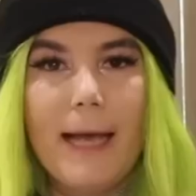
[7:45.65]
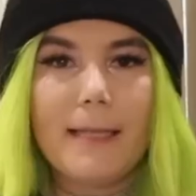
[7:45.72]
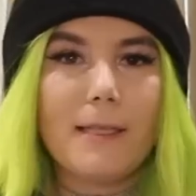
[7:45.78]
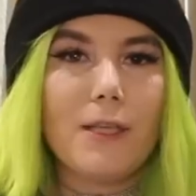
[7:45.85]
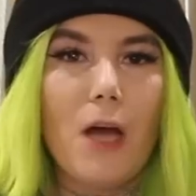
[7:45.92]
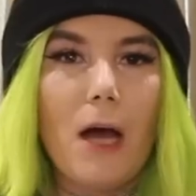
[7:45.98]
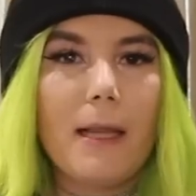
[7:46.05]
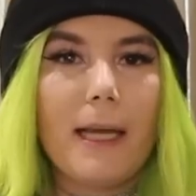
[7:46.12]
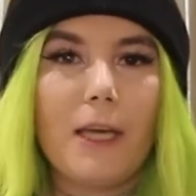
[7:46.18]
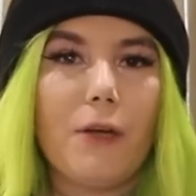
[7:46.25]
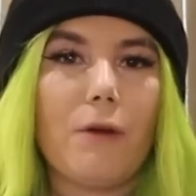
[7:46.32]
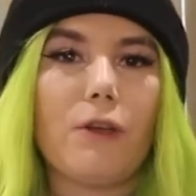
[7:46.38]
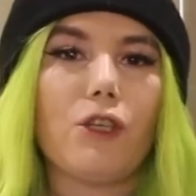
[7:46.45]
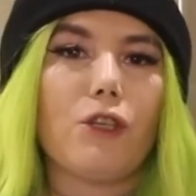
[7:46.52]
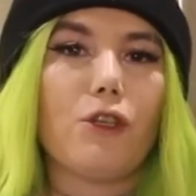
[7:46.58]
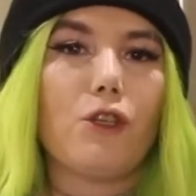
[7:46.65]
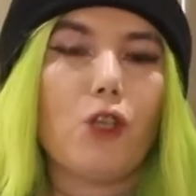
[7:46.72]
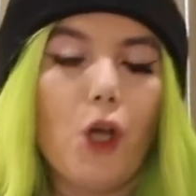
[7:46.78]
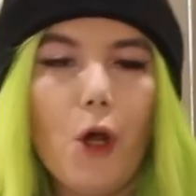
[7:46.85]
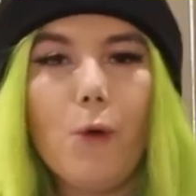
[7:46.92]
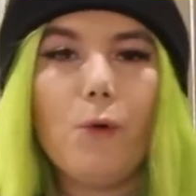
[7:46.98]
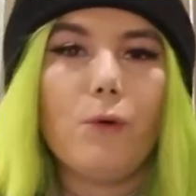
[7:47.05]
it's not like you can just
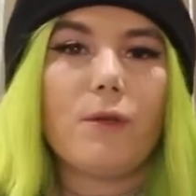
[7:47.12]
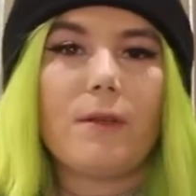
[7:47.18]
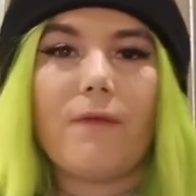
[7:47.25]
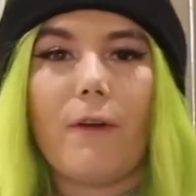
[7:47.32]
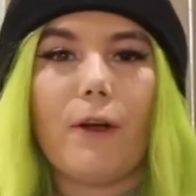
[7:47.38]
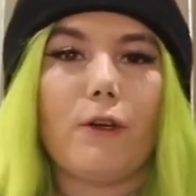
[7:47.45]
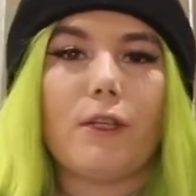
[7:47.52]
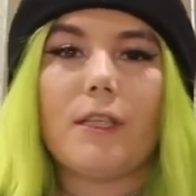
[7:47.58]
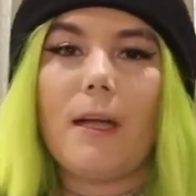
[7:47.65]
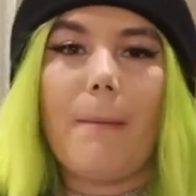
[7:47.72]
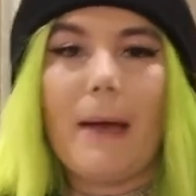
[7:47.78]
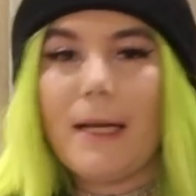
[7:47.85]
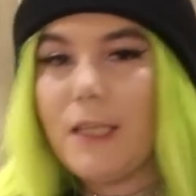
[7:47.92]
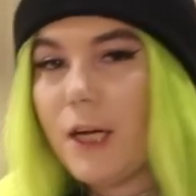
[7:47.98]
choose for your stomach